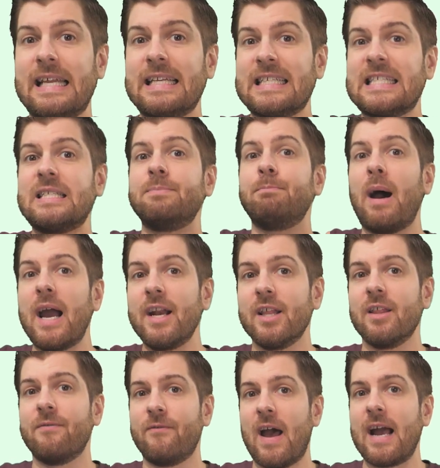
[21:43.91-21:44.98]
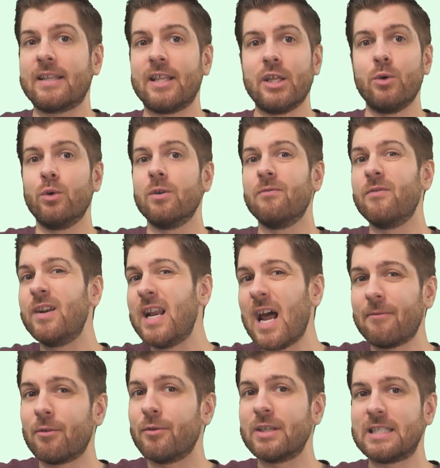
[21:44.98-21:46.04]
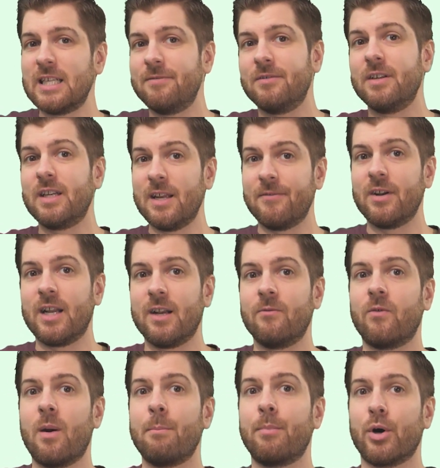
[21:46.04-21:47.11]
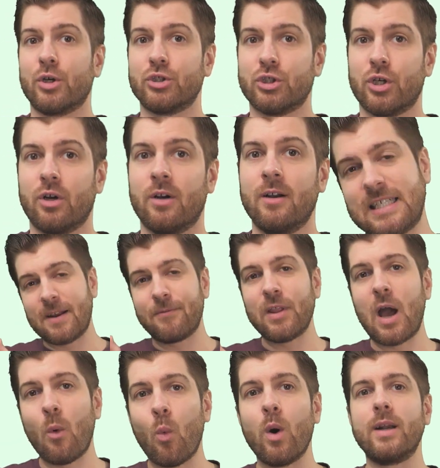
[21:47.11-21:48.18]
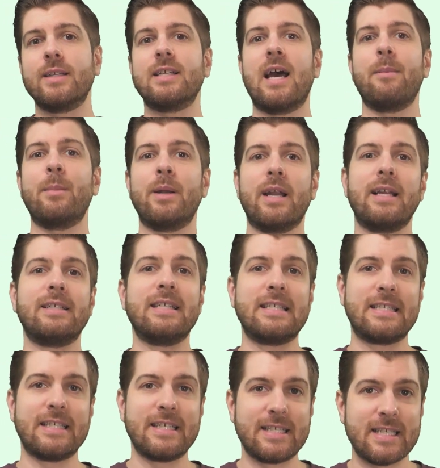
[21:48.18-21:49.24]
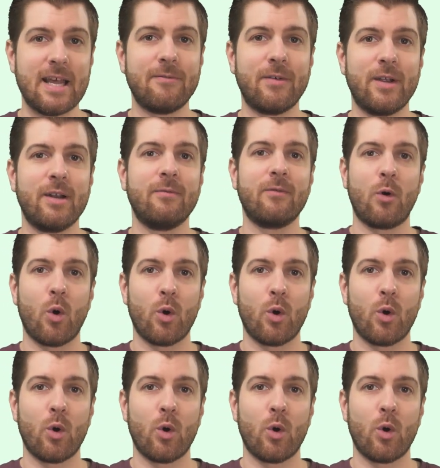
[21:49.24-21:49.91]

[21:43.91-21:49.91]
in spite of the fact that you would have never received a dividend from Berkshire, except for that one time in 1967, of